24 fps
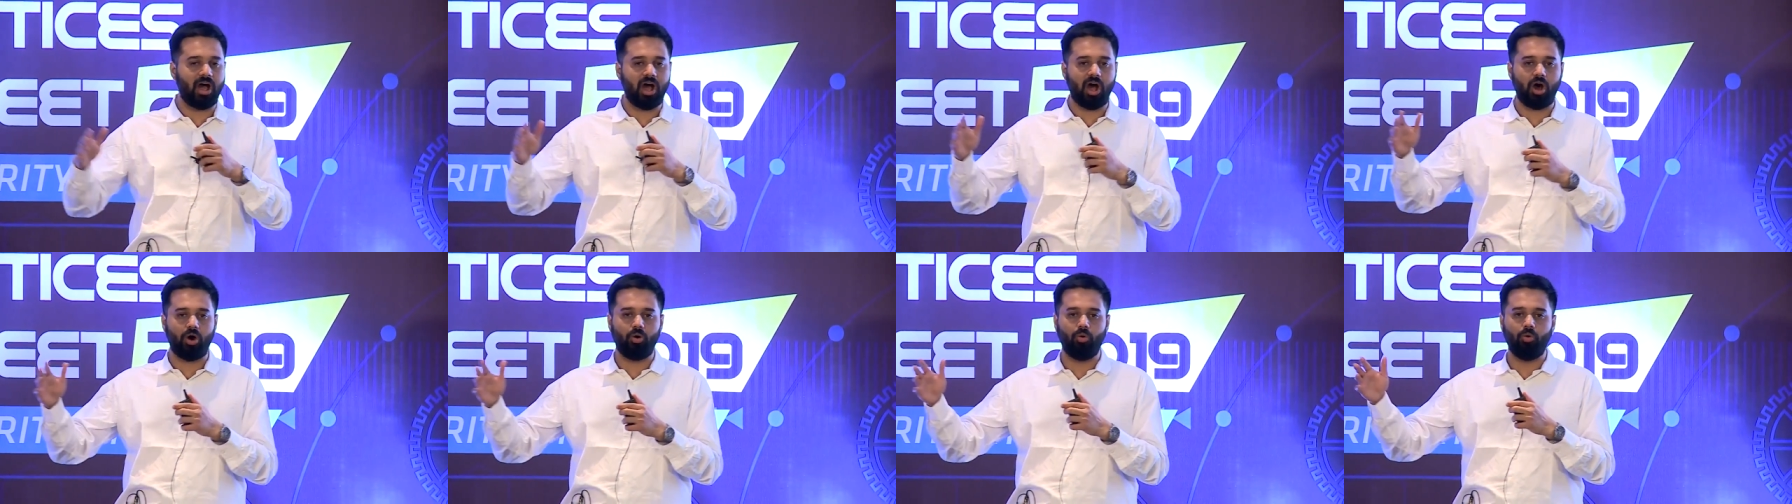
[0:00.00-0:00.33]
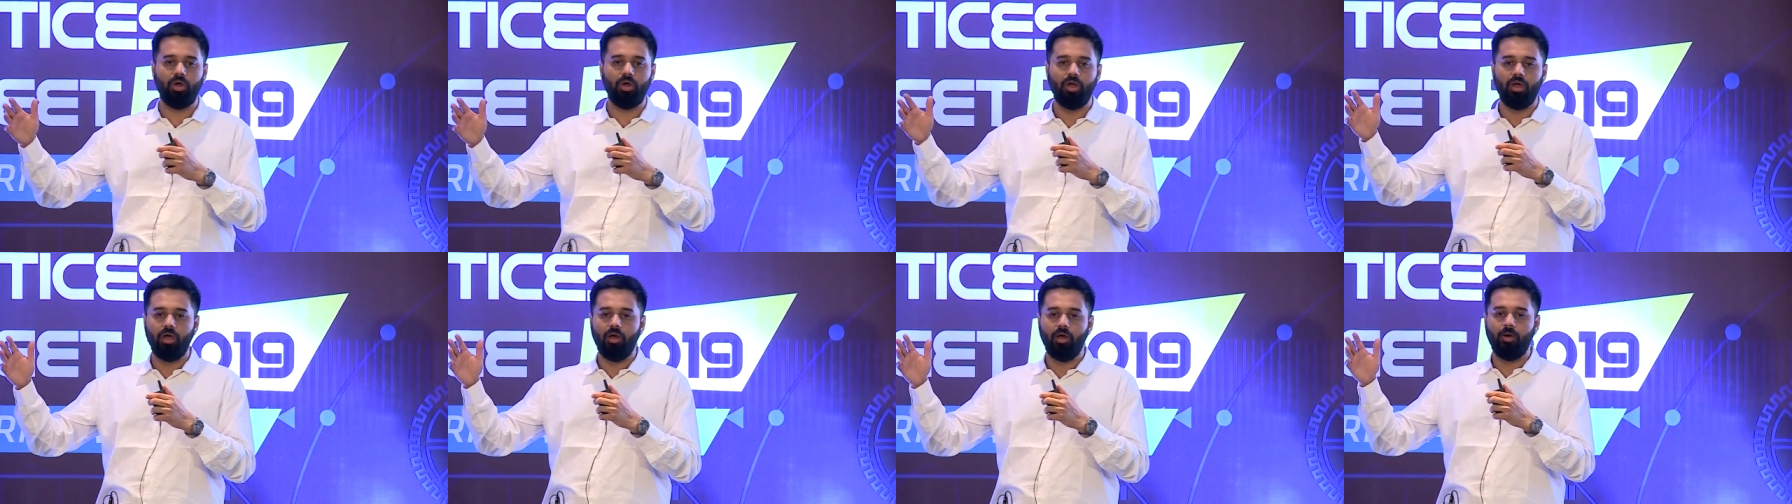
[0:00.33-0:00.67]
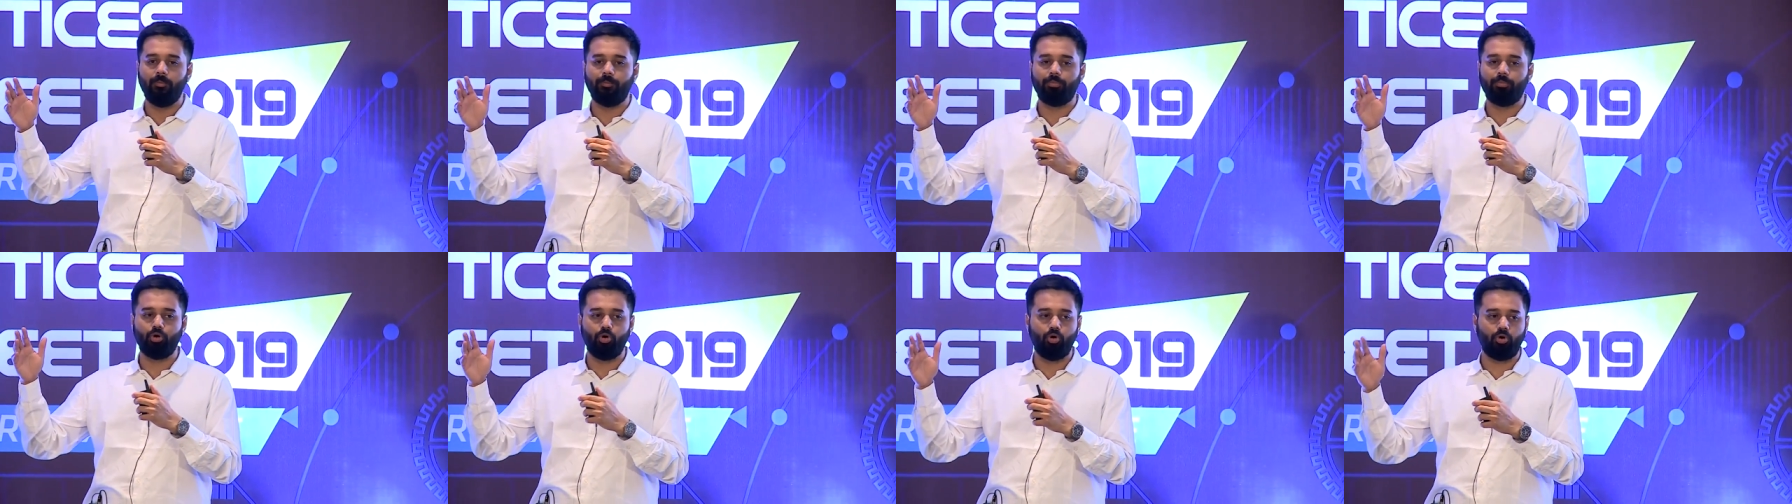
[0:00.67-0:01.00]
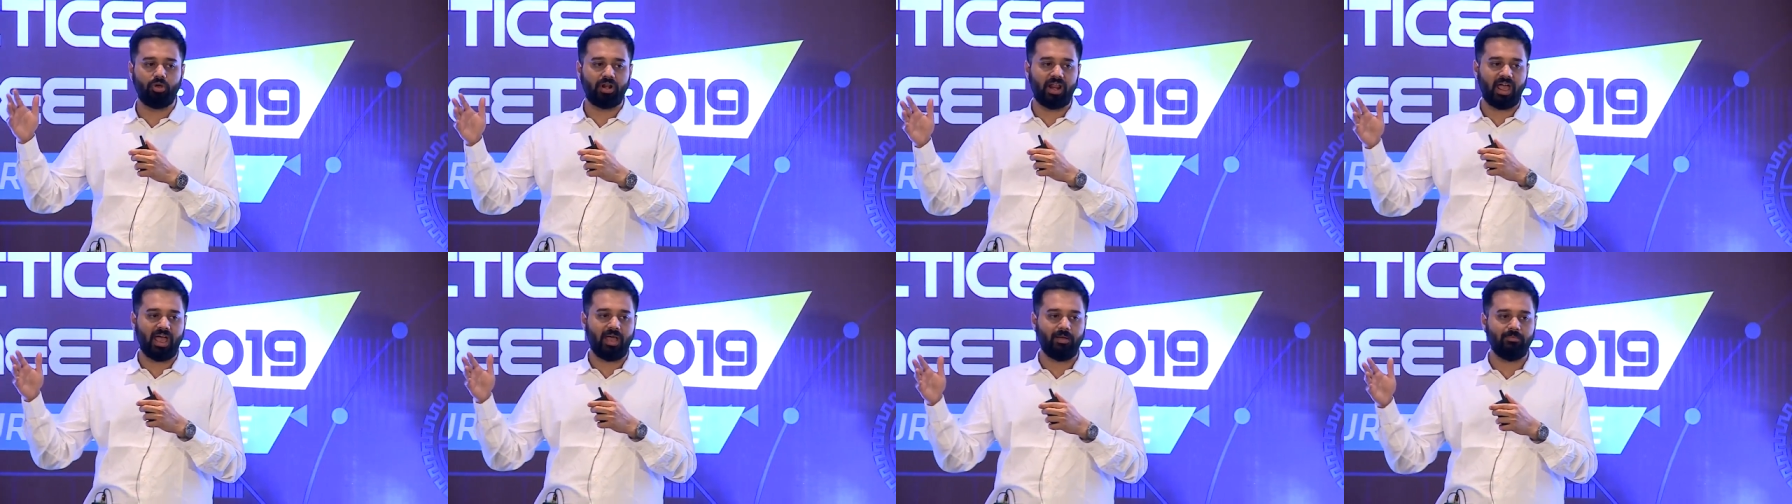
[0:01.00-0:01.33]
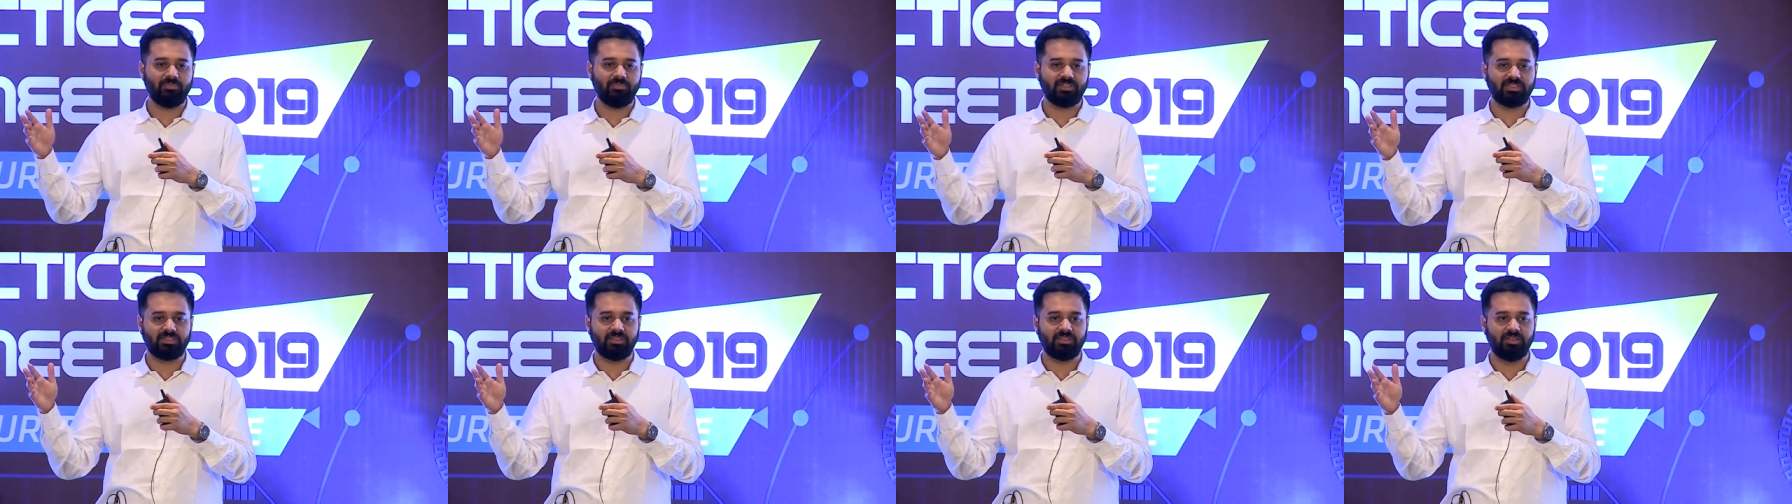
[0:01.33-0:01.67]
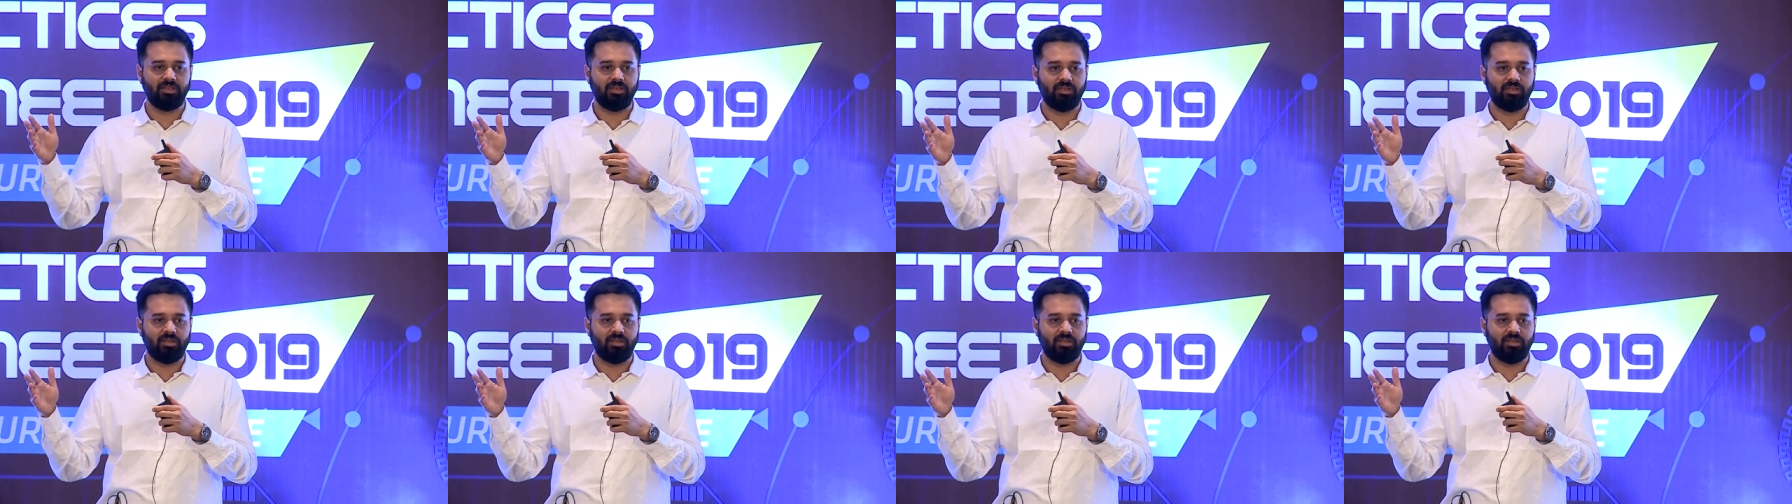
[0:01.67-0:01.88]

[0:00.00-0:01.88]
how programs